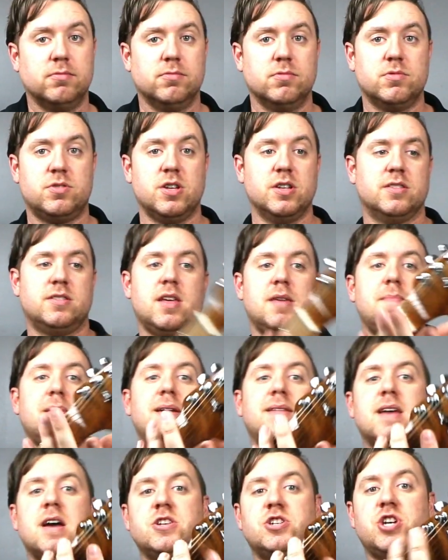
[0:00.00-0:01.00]
since they
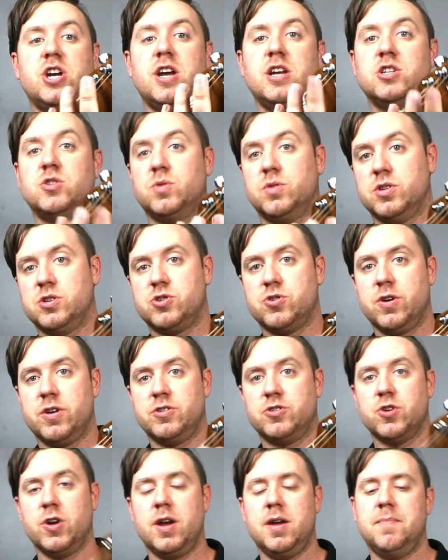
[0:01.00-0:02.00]
made that change with the
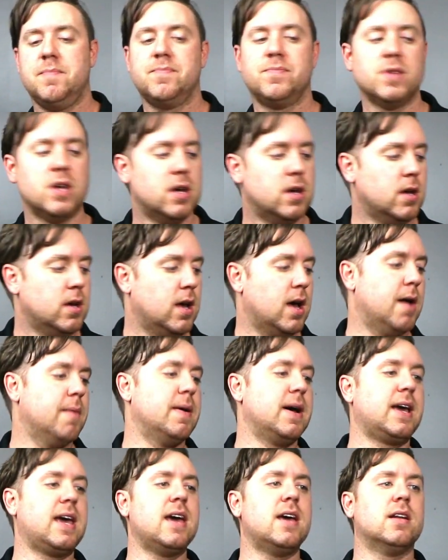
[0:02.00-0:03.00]
string tree.
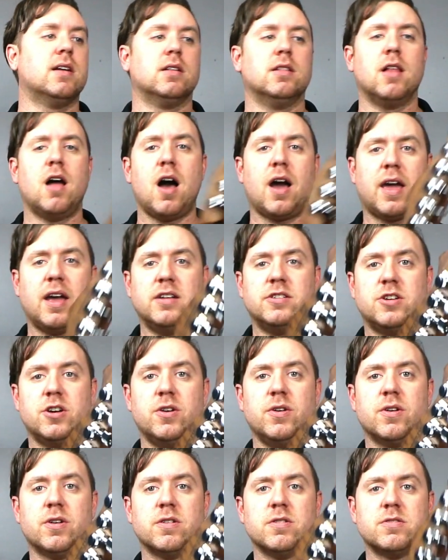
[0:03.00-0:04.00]
Again, locking
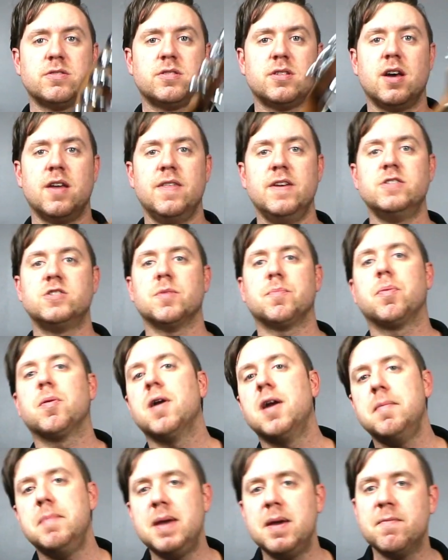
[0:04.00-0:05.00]
tuners. These are
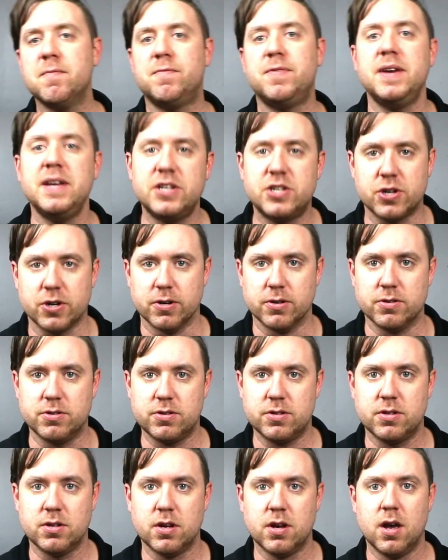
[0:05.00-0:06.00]
premium
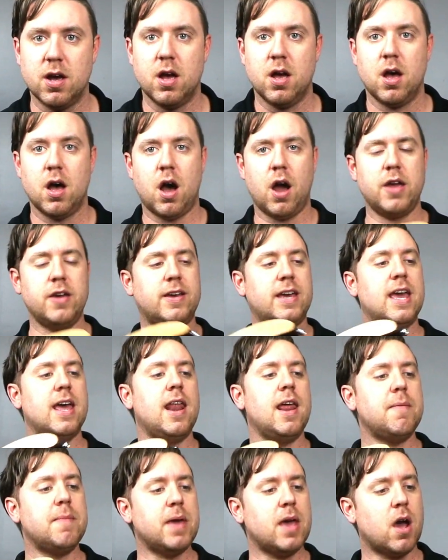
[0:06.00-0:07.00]
features. Are you
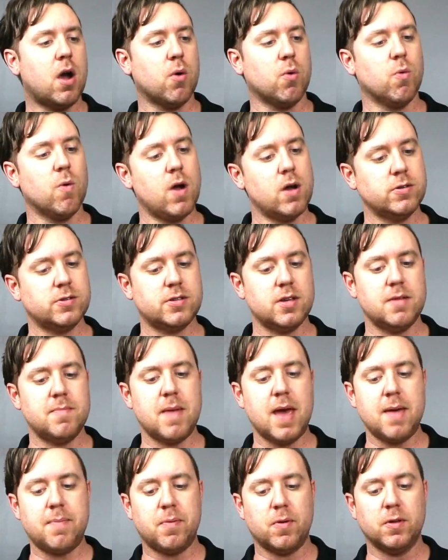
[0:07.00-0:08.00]
kidding me? A roasted
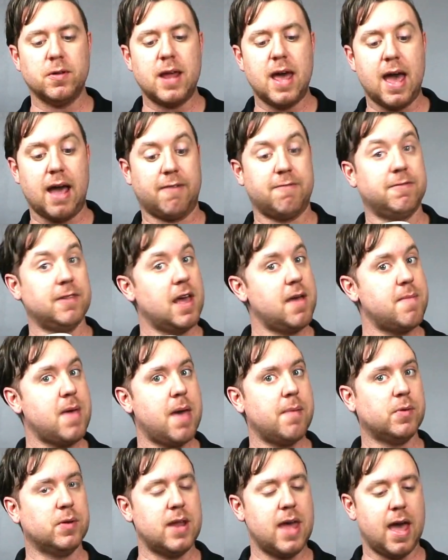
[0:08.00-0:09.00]
maple neck, flame
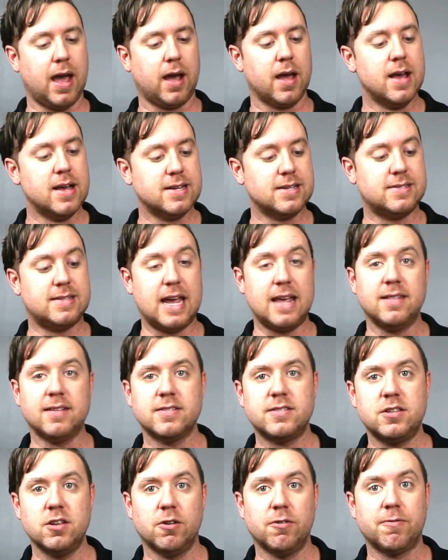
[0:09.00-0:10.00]
maple neck,
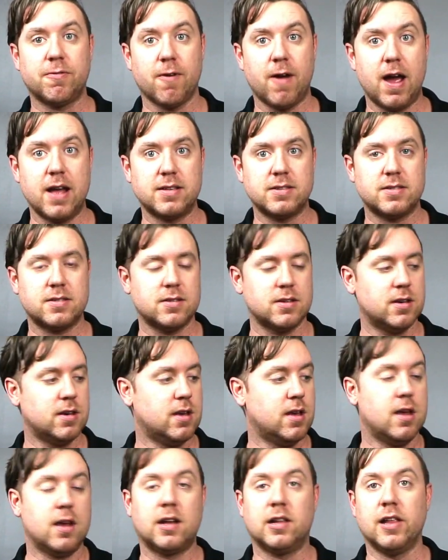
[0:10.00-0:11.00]
stainless steel frets,
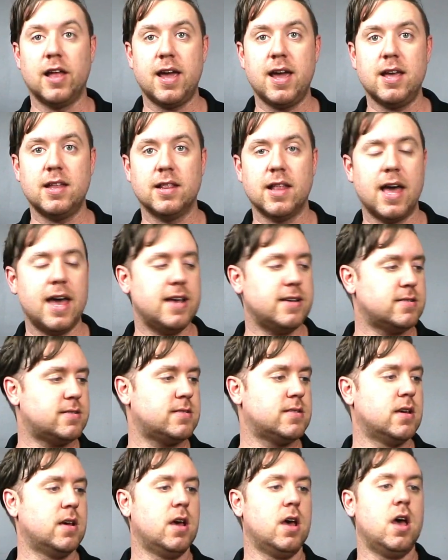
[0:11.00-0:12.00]
clay
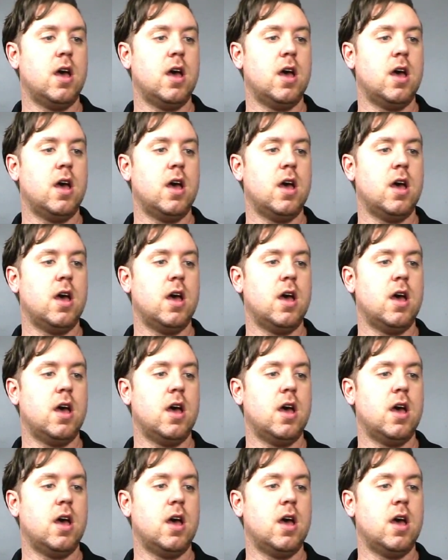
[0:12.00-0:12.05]
inlays,